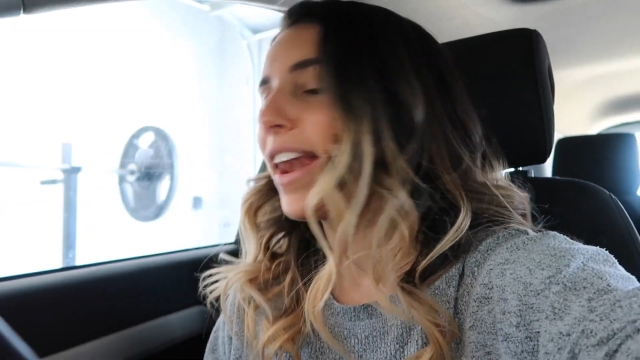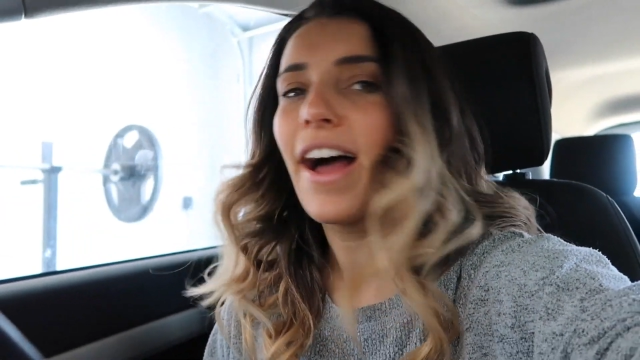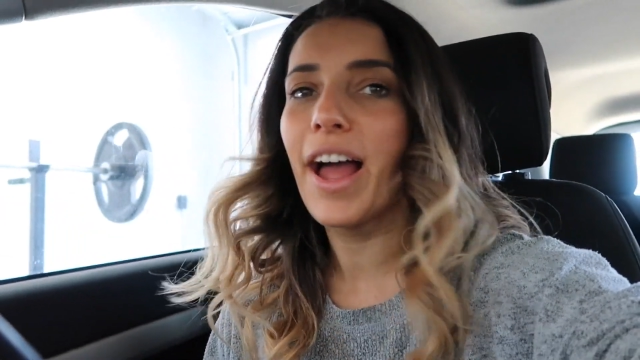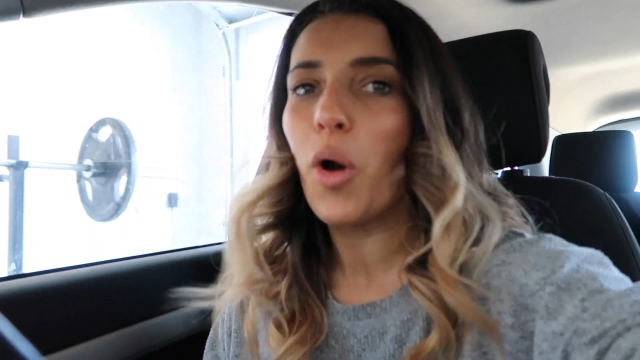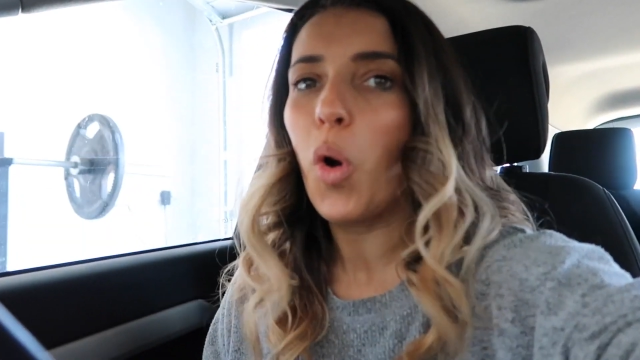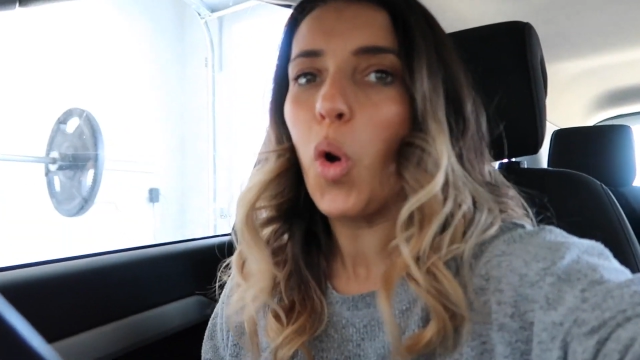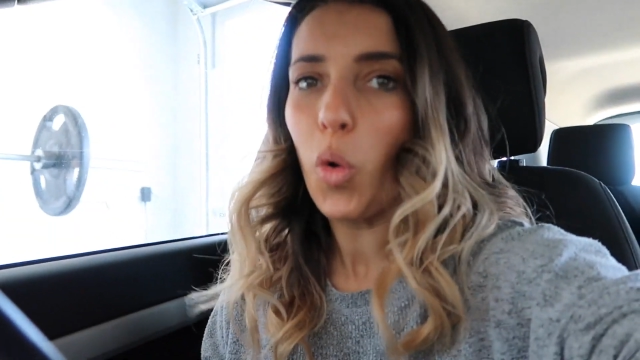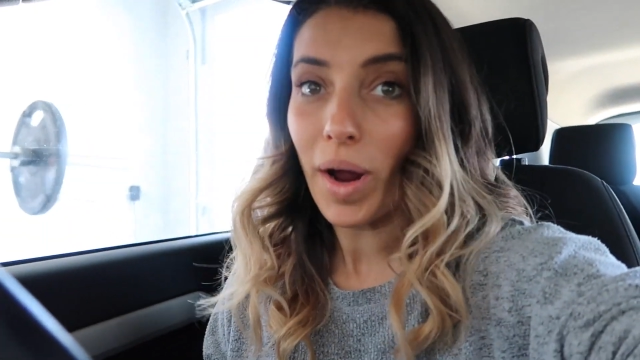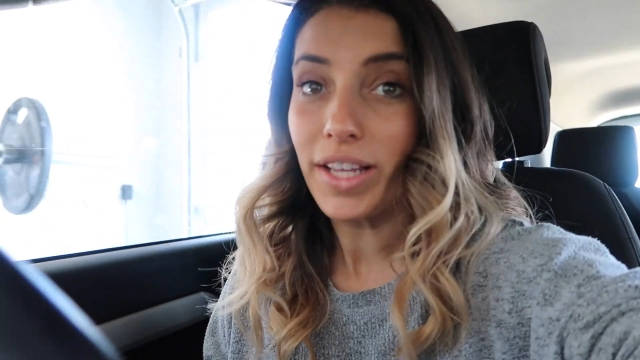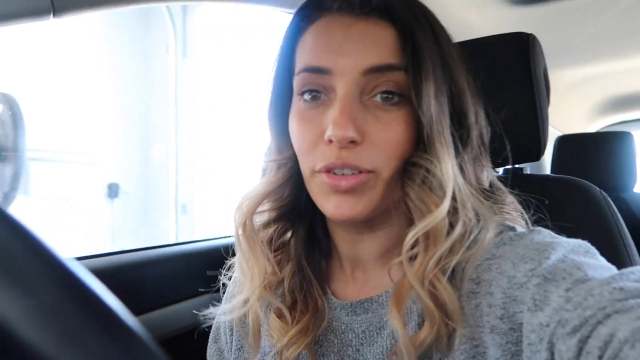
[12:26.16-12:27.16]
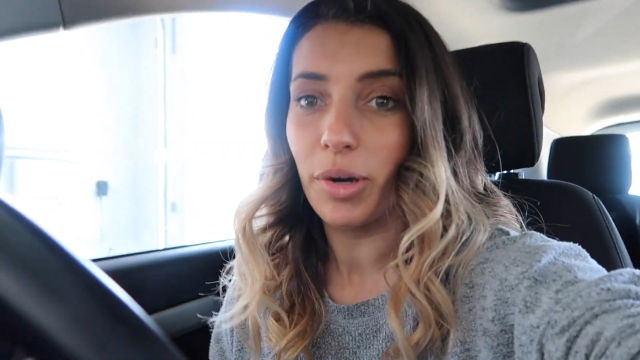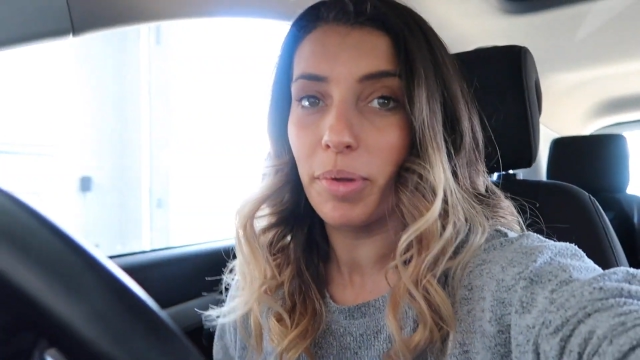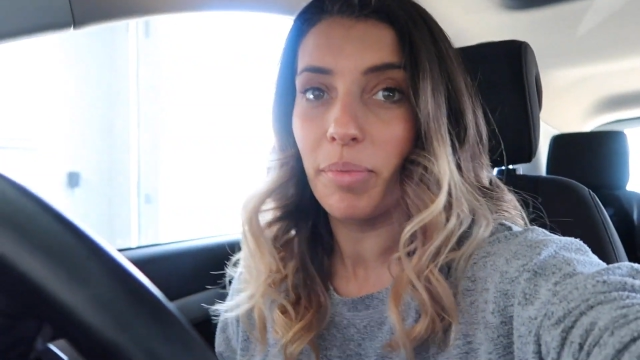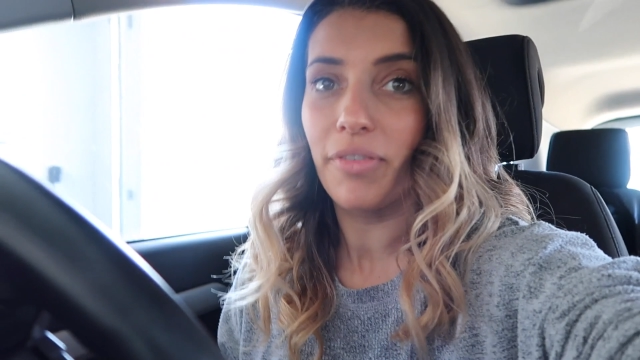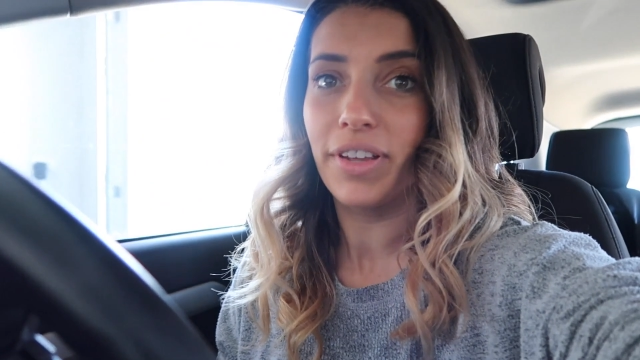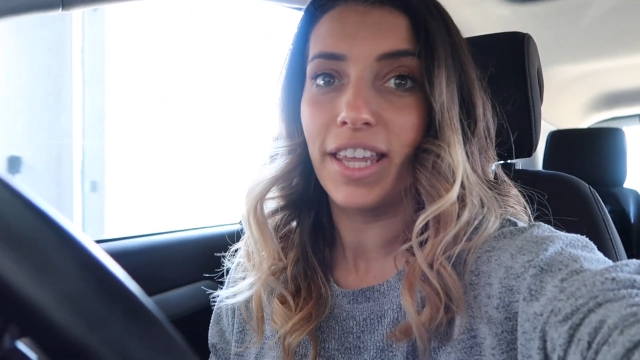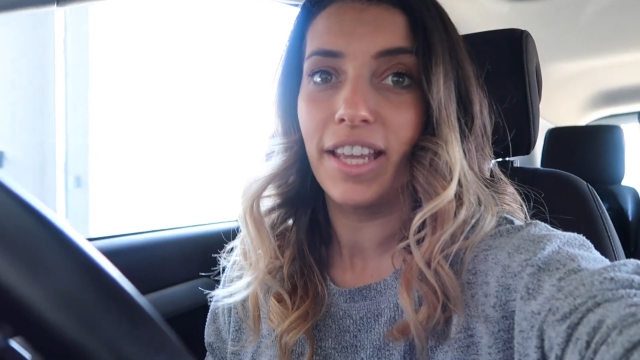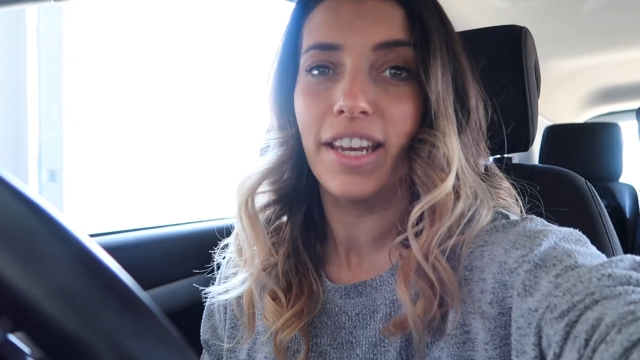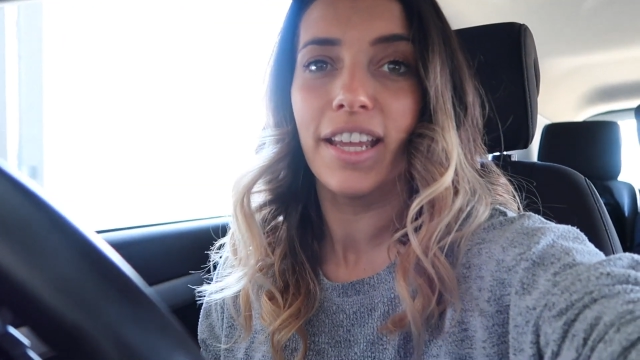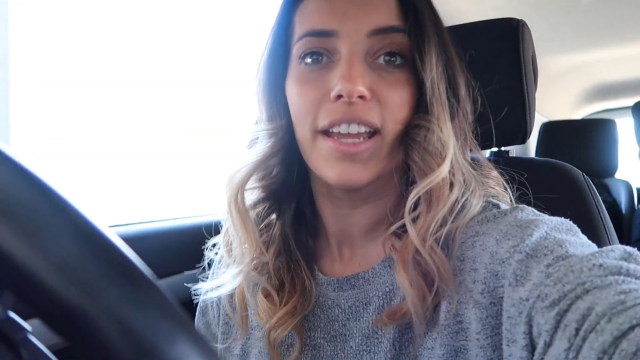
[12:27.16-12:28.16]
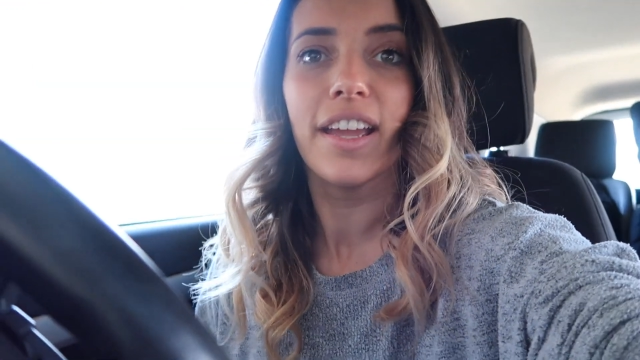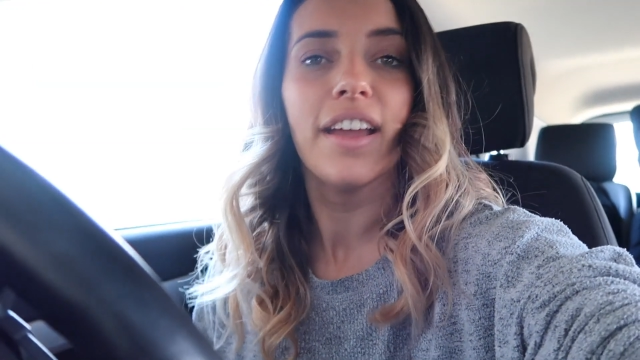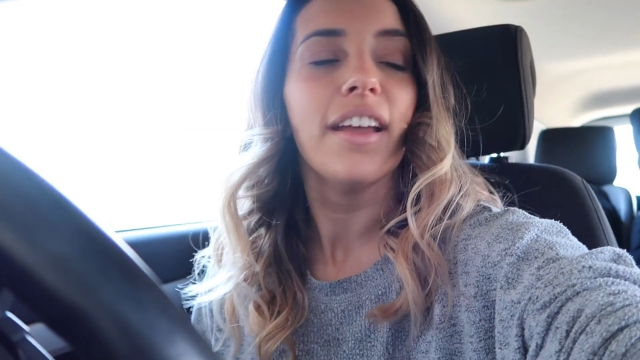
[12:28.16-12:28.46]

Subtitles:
and I always drop him off at kindy.